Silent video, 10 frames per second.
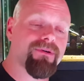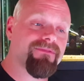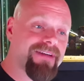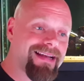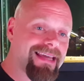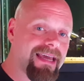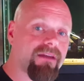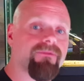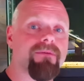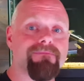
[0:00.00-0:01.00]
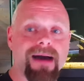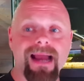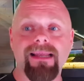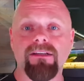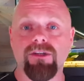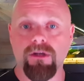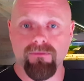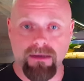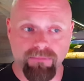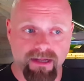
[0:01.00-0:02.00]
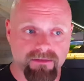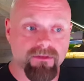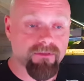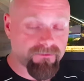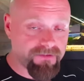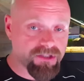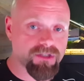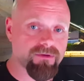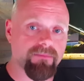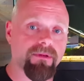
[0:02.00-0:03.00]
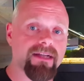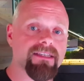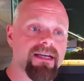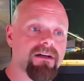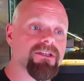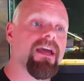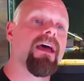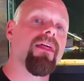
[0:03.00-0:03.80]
preventing it from binding to your red blood, the fish's red blood cells,